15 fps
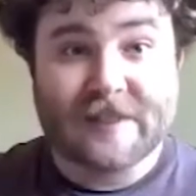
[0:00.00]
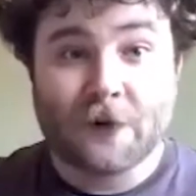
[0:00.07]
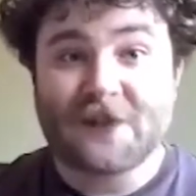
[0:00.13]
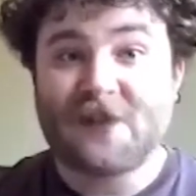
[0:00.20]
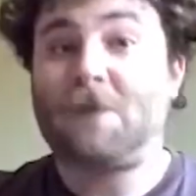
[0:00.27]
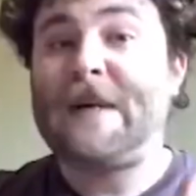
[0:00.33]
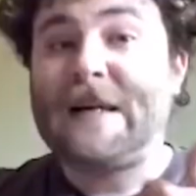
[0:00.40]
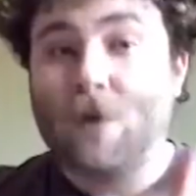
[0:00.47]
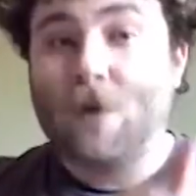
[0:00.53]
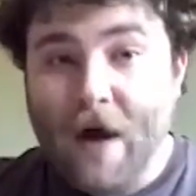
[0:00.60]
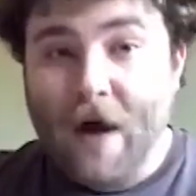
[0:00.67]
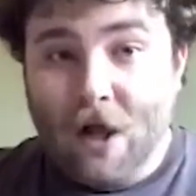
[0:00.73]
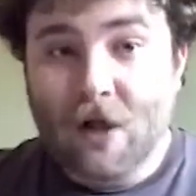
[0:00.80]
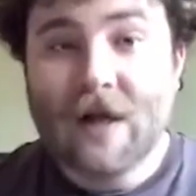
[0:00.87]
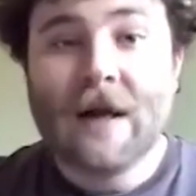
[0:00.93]
speak
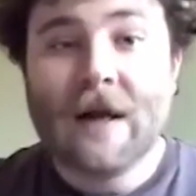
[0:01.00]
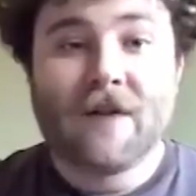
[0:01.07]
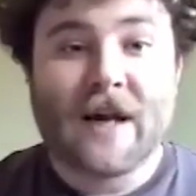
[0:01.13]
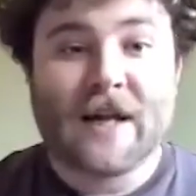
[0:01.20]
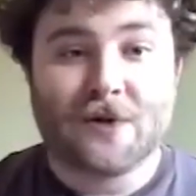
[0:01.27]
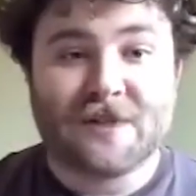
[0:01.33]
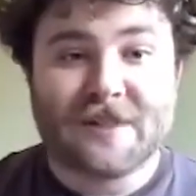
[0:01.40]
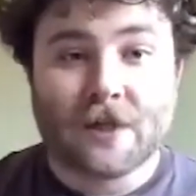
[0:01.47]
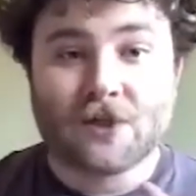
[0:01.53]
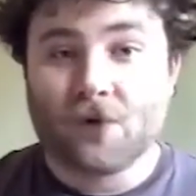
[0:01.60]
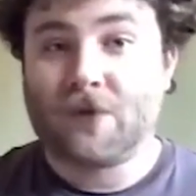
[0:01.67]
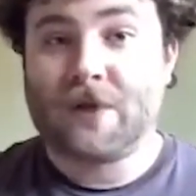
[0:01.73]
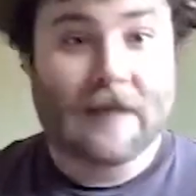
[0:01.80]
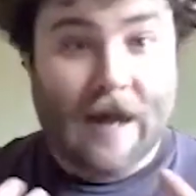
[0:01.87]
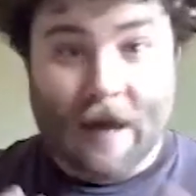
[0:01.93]
well, that you still do
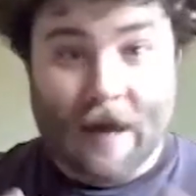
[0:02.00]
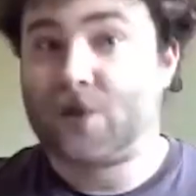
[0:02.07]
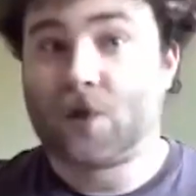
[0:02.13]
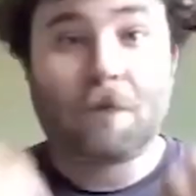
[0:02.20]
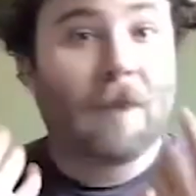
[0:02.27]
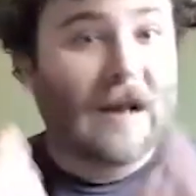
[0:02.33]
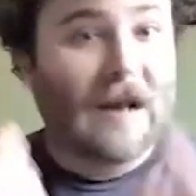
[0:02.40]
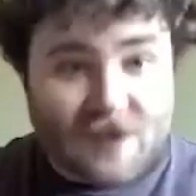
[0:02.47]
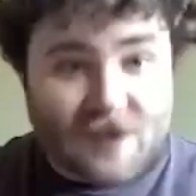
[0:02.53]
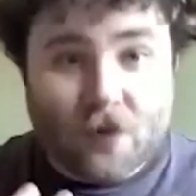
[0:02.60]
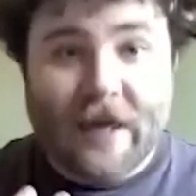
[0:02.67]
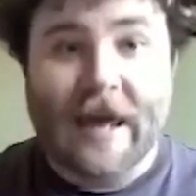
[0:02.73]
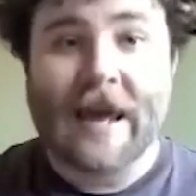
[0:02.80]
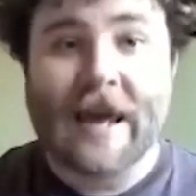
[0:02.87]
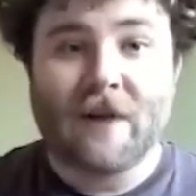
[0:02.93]
the absolute best you
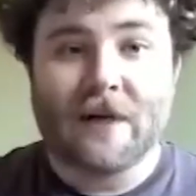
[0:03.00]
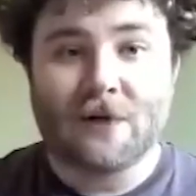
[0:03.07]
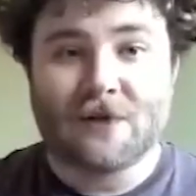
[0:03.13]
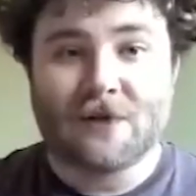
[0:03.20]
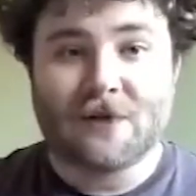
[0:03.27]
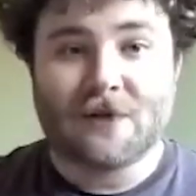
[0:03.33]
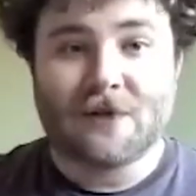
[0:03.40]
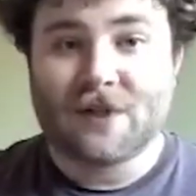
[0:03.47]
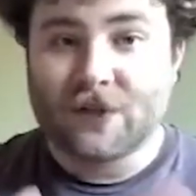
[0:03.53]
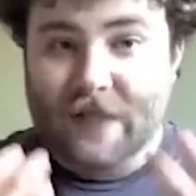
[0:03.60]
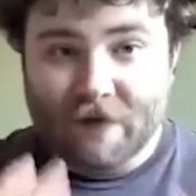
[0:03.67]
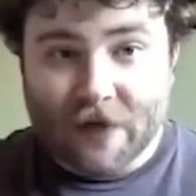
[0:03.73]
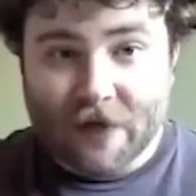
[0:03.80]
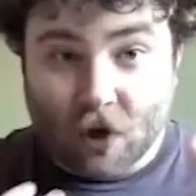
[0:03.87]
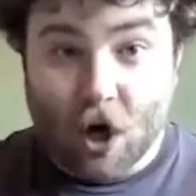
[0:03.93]
can, that you still
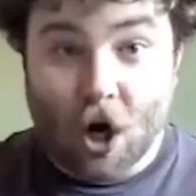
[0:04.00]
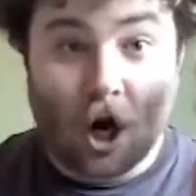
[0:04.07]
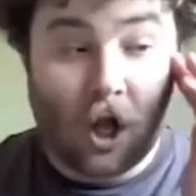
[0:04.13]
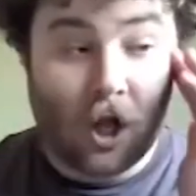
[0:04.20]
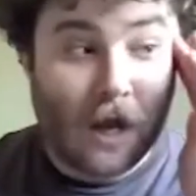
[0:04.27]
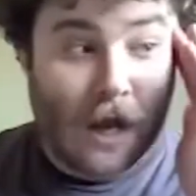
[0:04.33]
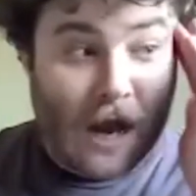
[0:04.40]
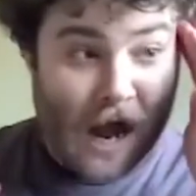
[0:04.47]
give it your all.